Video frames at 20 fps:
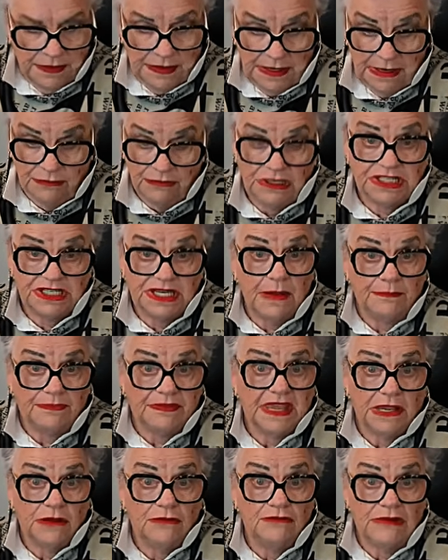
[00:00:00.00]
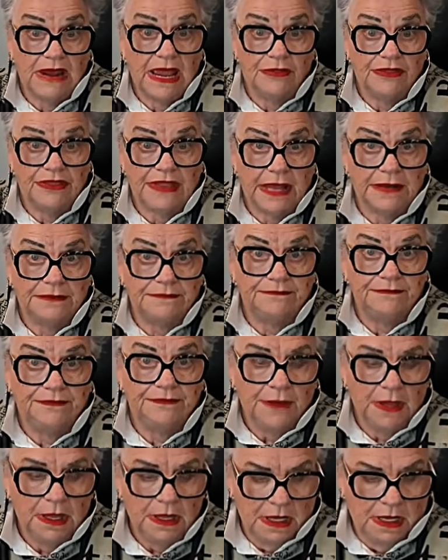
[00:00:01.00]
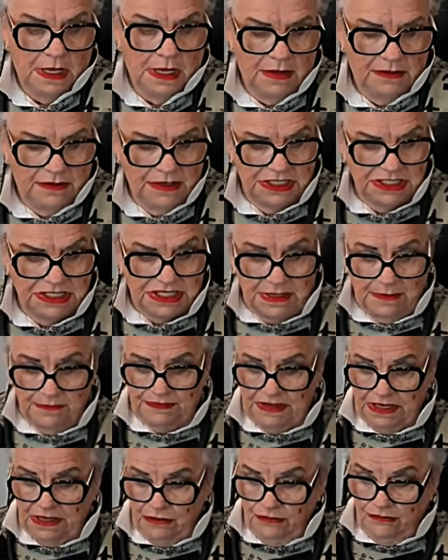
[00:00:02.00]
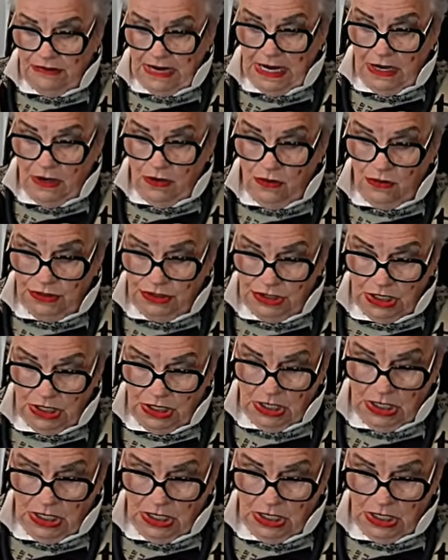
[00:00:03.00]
There is something around that. There's something around